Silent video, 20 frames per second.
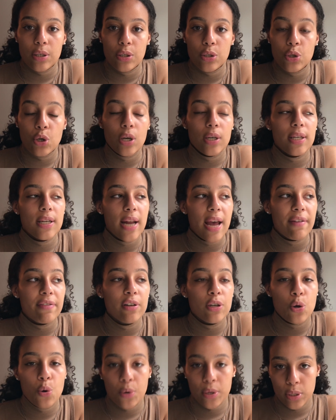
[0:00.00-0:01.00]
you're never
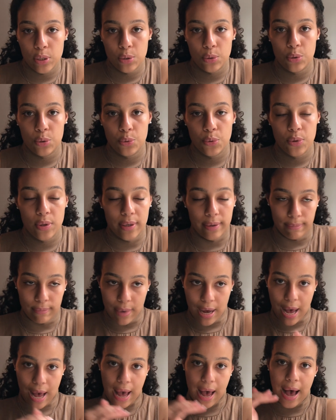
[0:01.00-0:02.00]
going to do
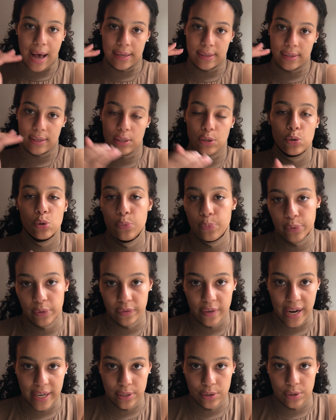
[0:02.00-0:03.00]
them as a
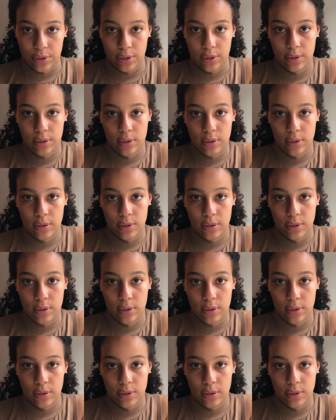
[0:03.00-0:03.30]
supervisor.